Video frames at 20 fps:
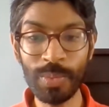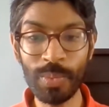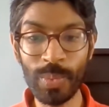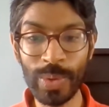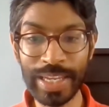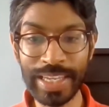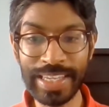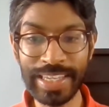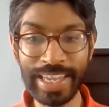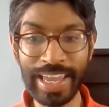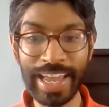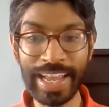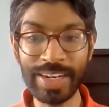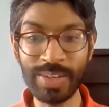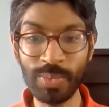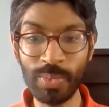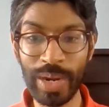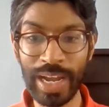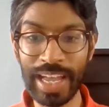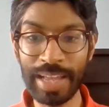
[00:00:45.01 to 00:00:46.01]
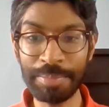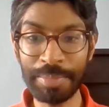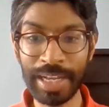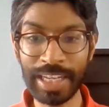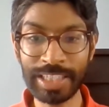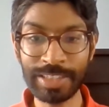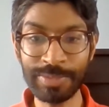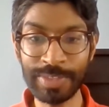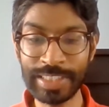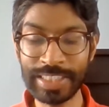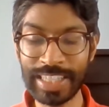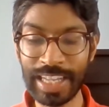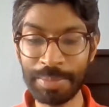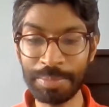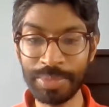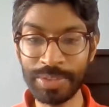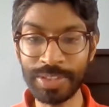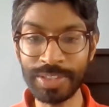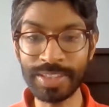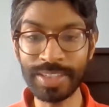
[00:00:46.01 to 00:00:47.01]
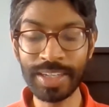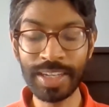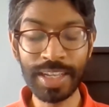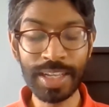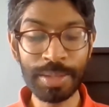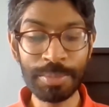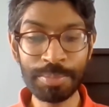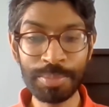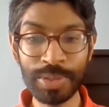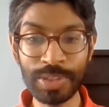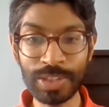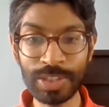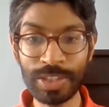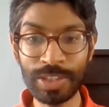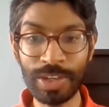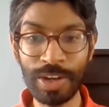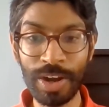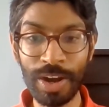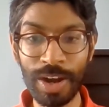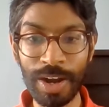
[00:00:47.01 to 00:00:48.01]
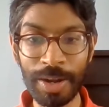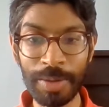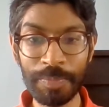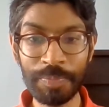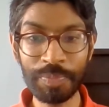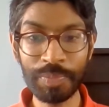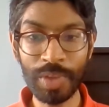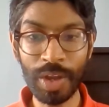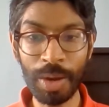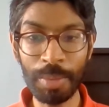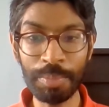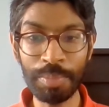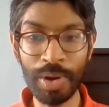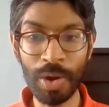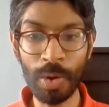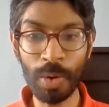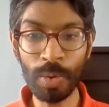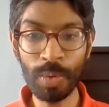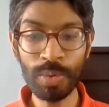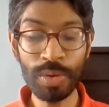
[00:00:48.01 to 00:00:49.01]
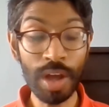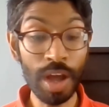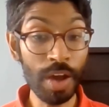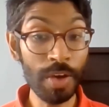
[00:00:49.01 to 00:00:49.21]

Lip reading: weekend where Max Verstappen puts the car on pole,